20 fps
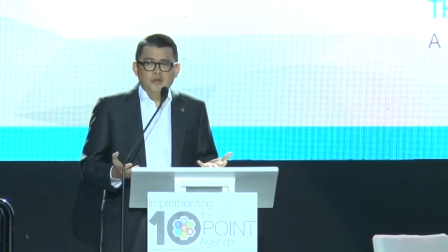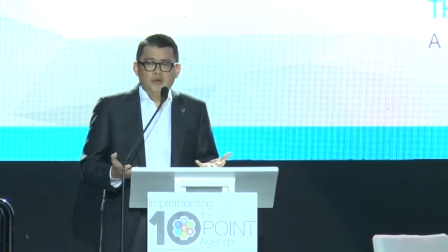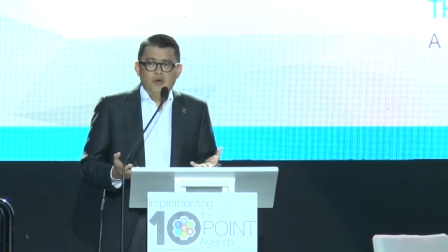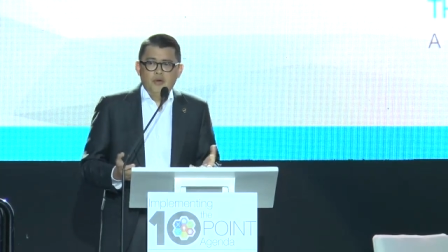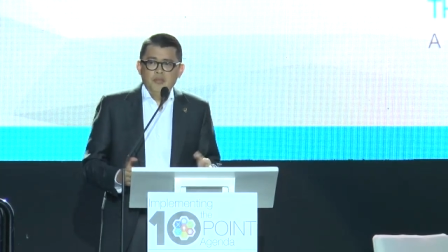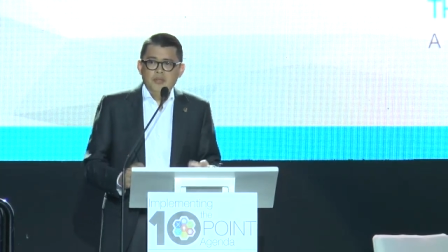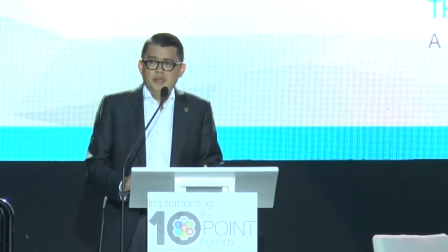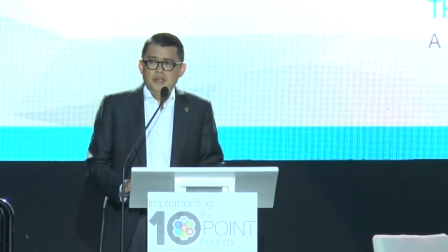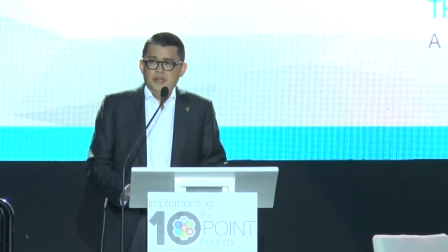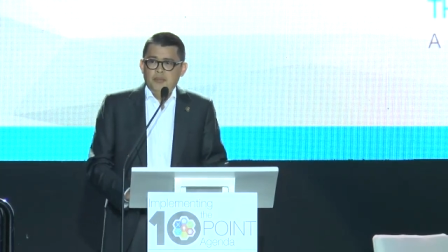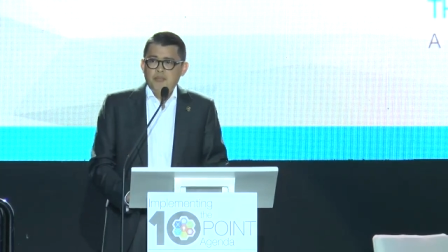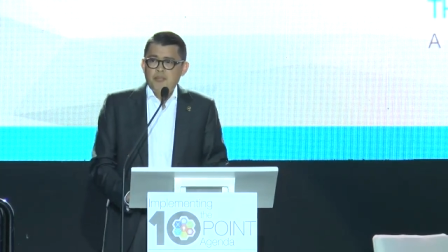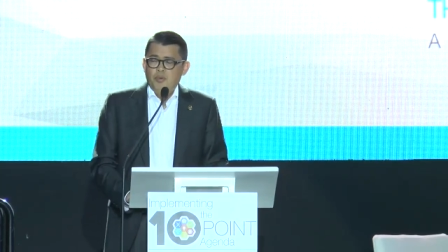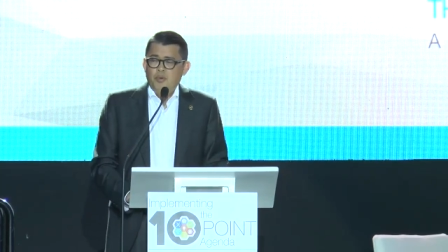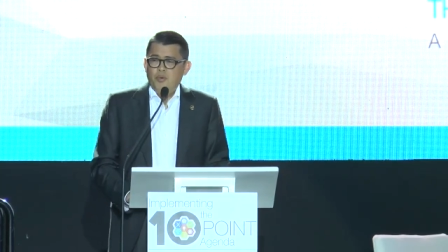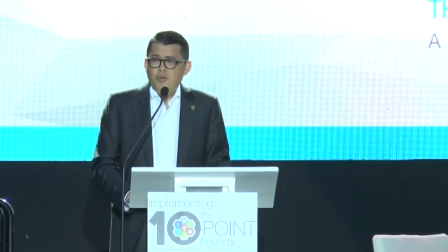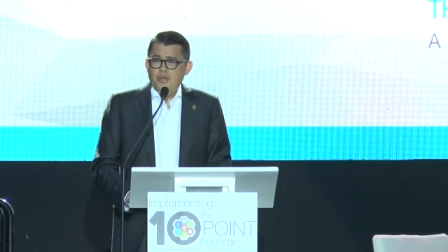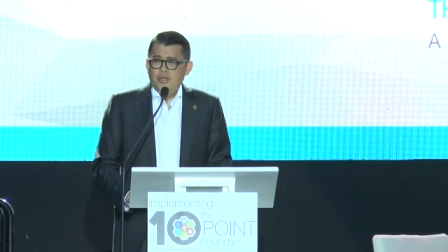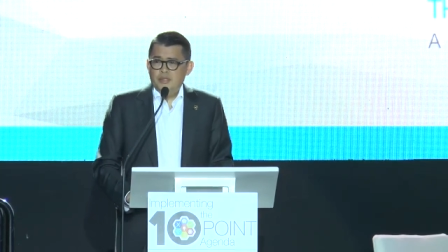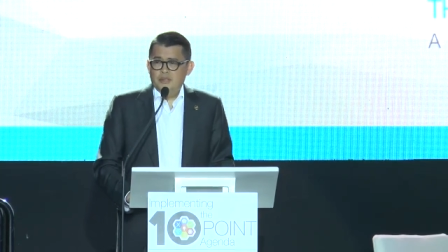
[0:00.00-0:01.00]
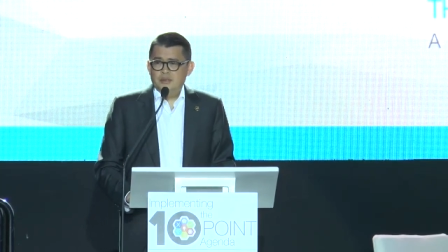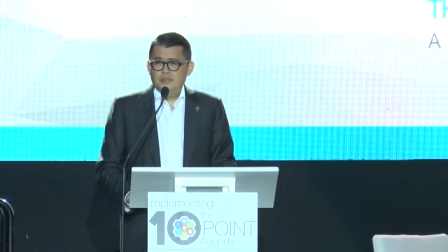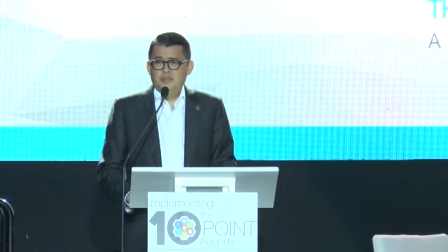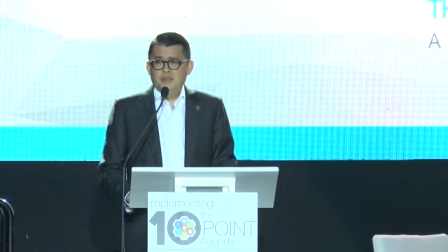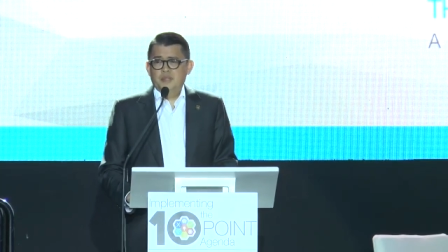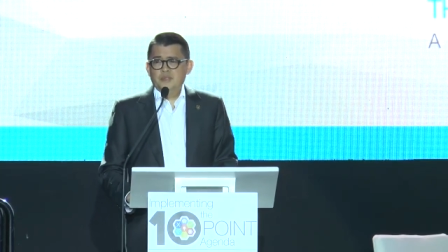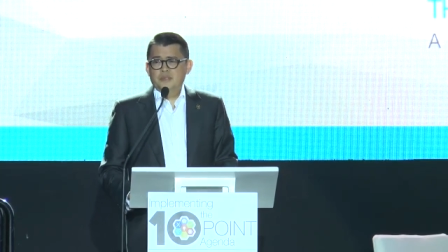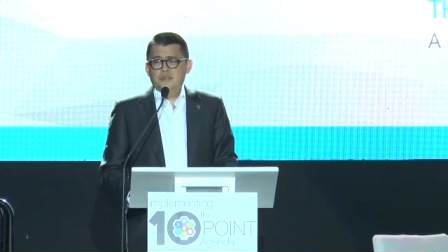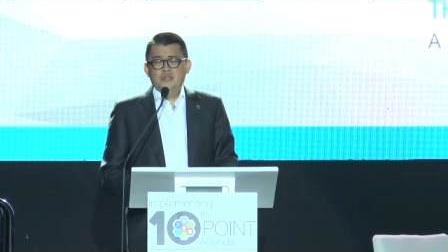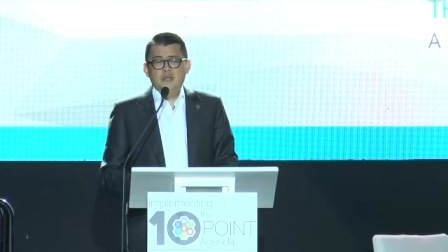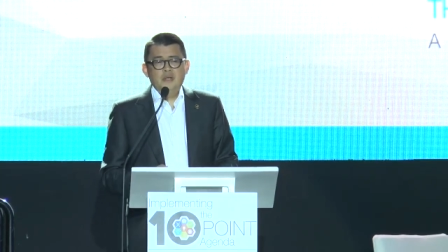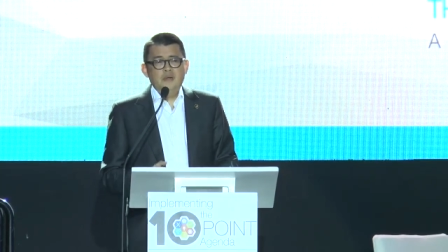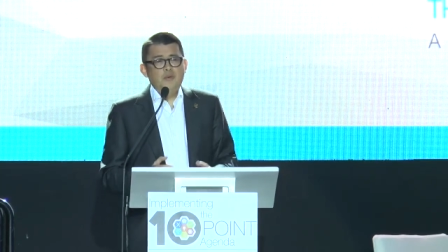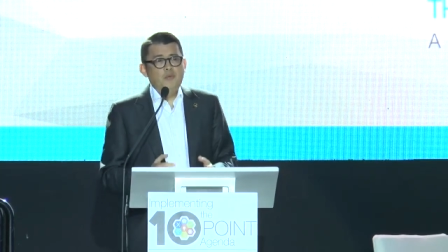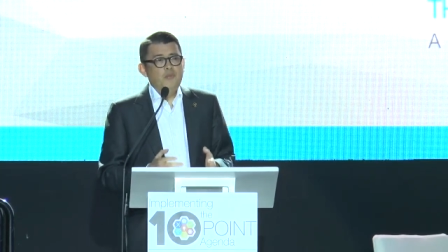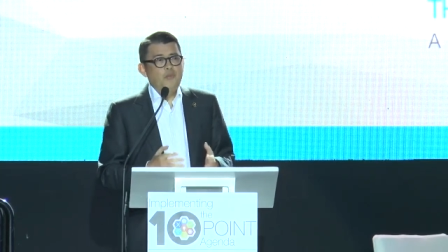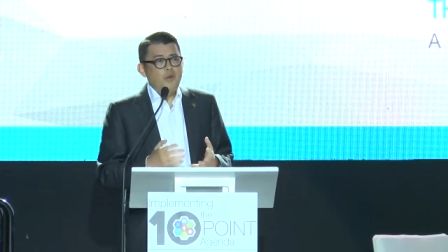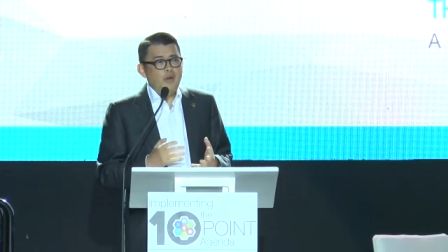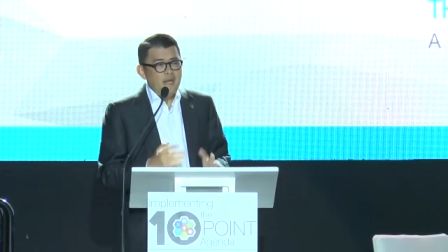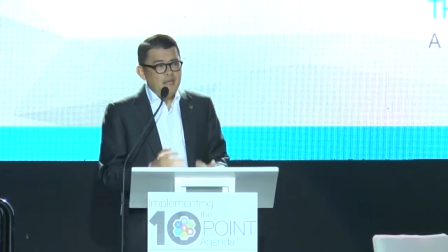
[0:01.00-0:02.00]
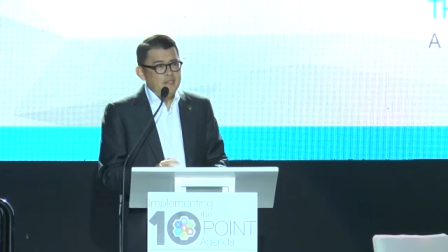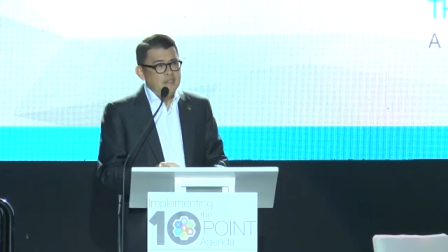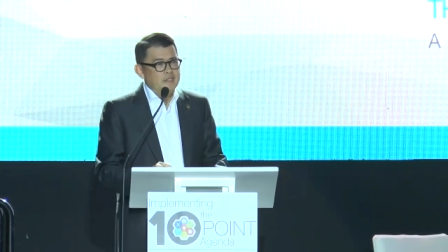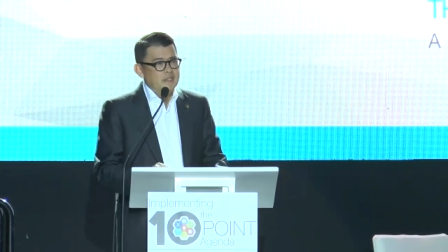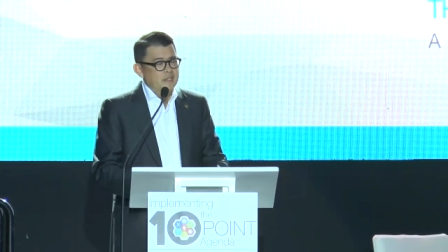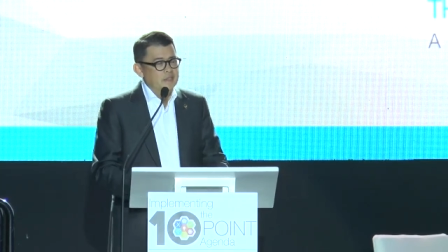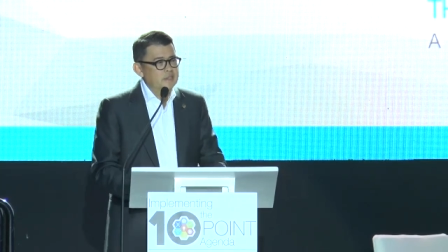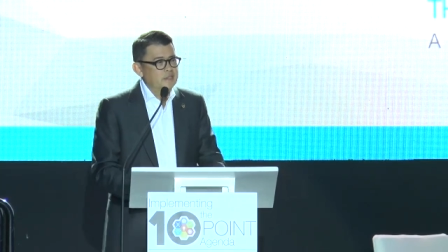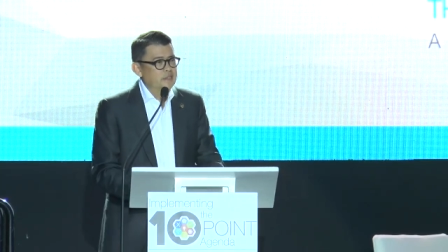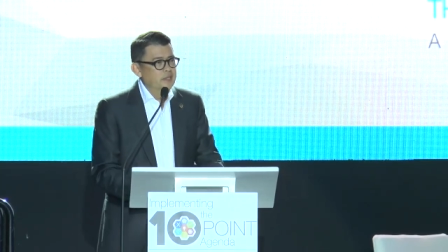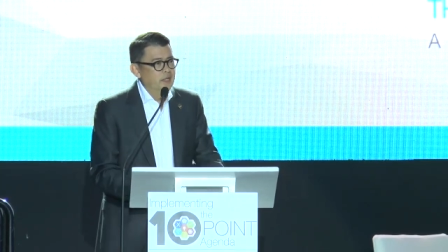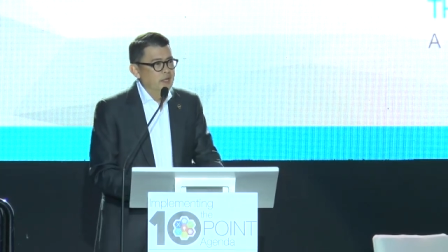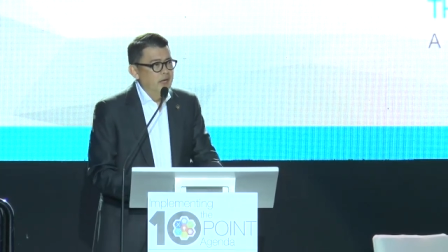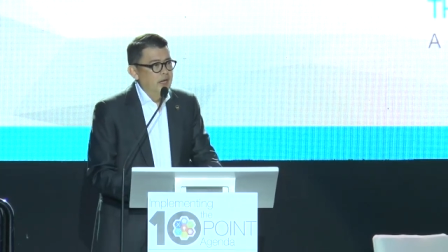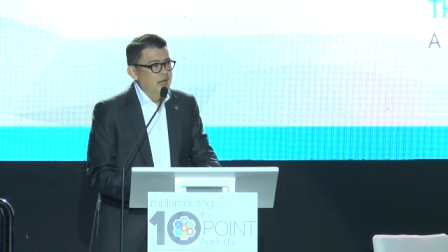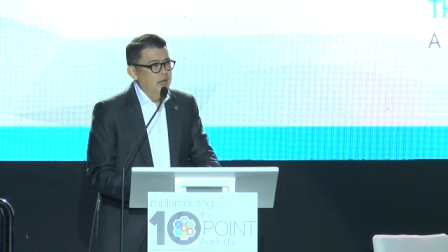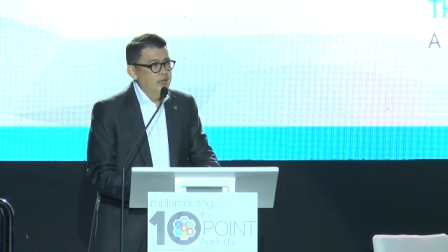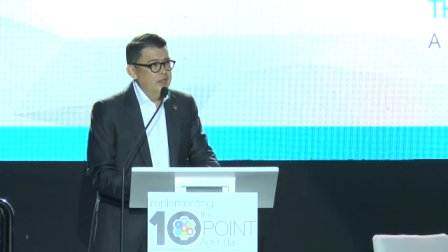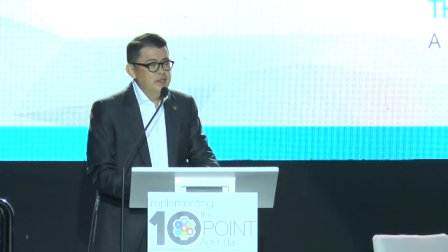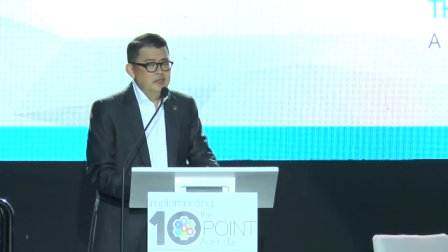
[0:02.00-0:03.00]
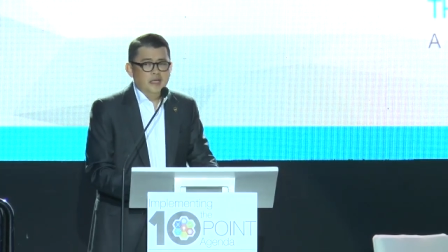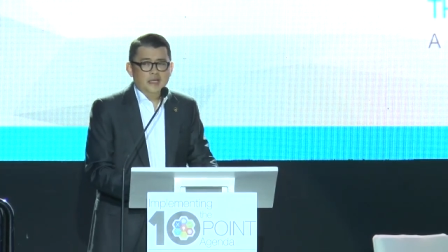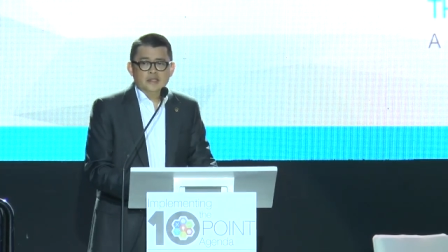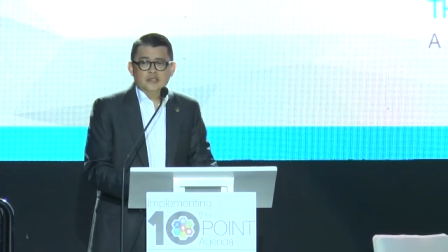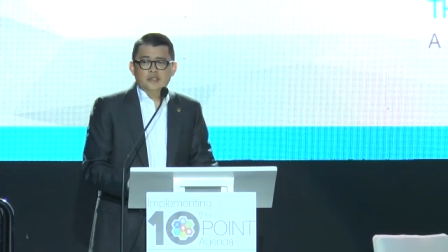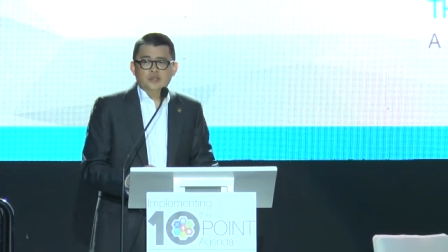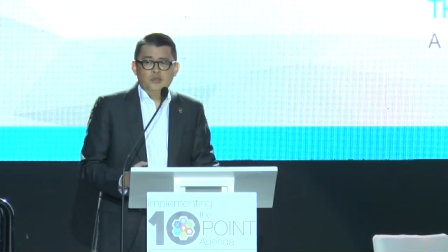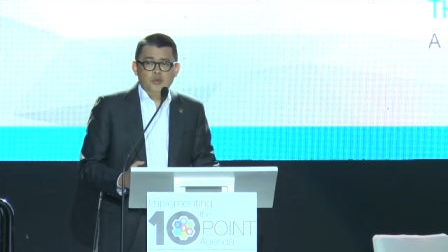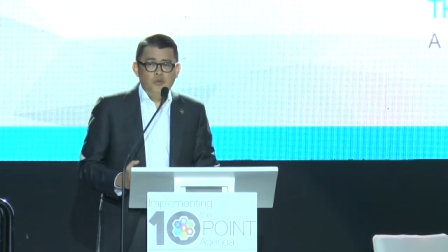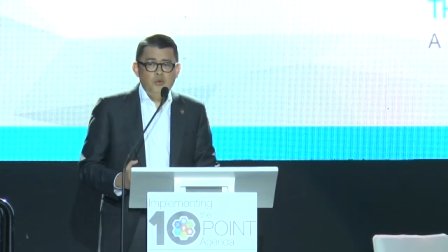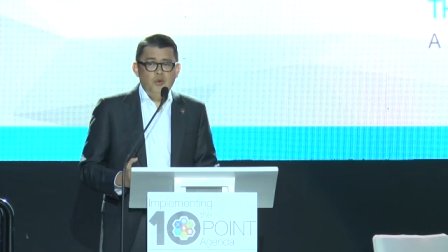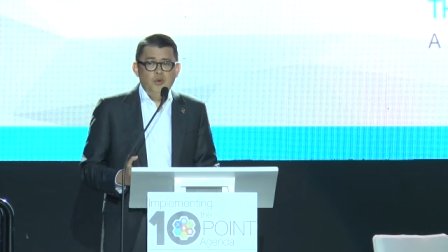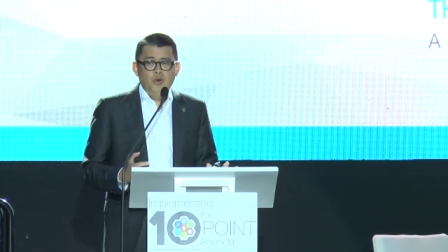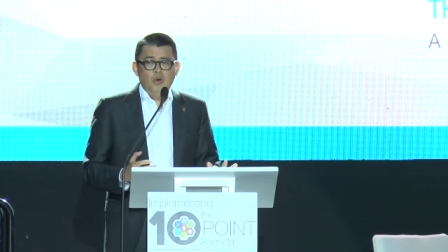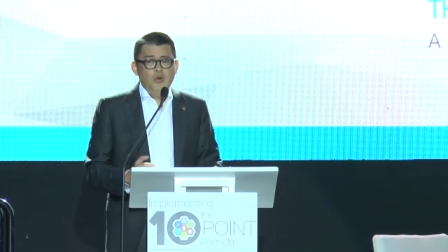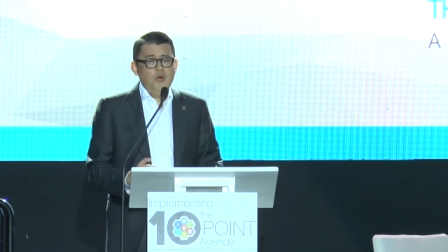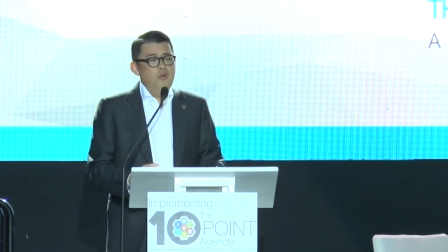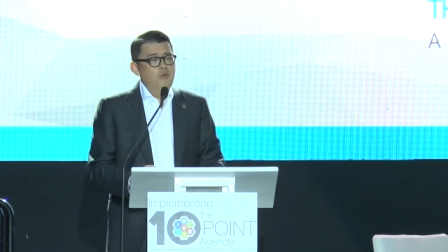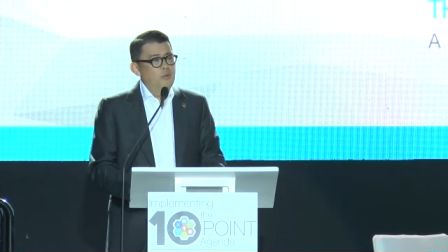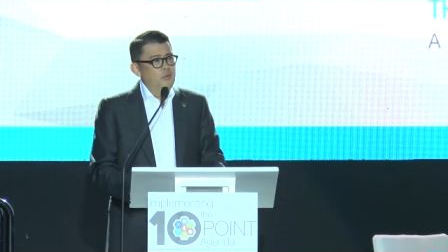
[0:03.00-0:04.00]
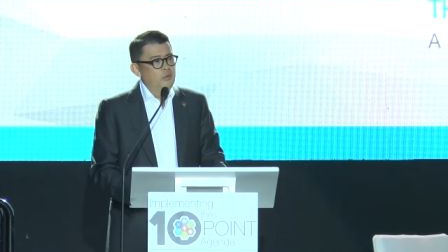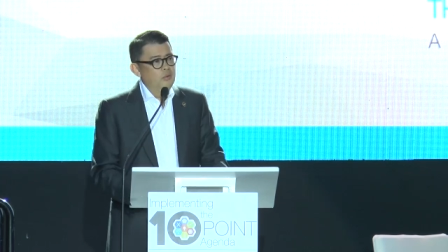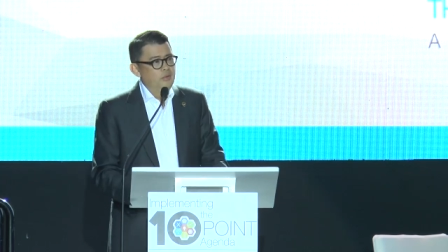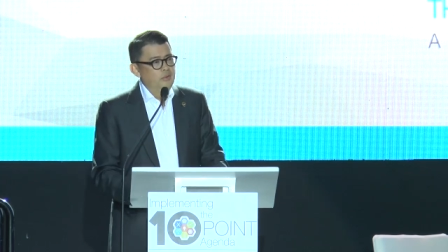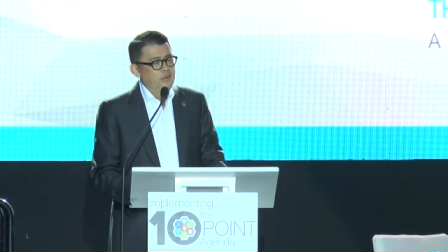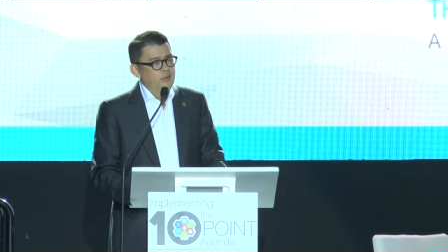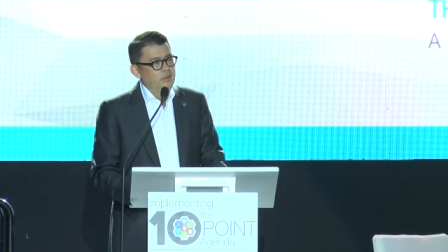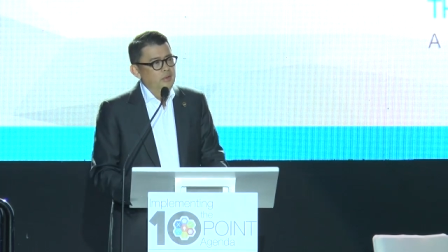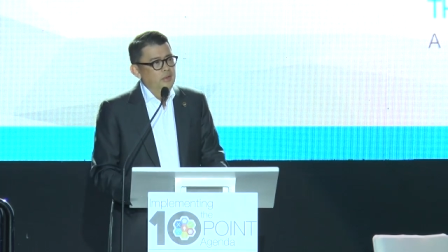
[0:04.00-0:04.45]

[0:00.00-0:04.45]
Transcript: government employees because their wages are just too low.